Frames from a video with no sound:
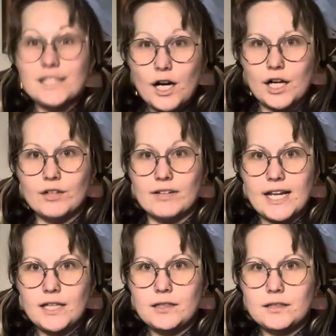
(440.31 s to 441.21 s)
Are you ready?
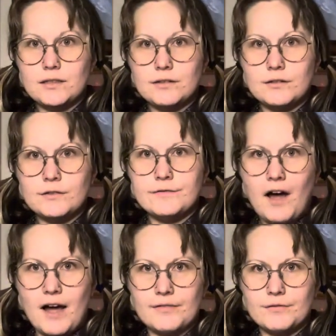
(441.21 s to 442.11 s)
5,
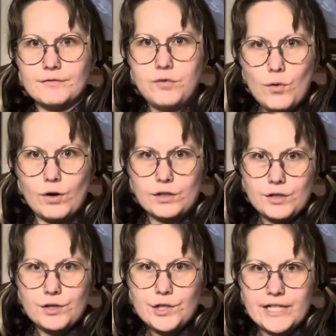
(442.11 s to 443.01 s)
4,
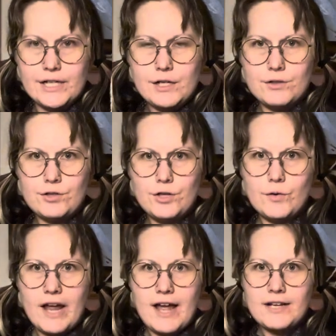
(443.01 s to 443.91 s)
3, 2,
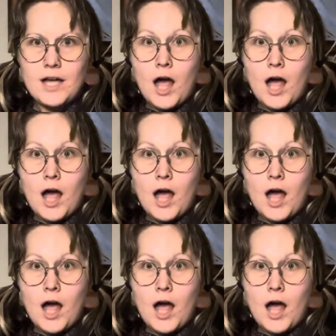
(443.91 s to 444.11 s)
and...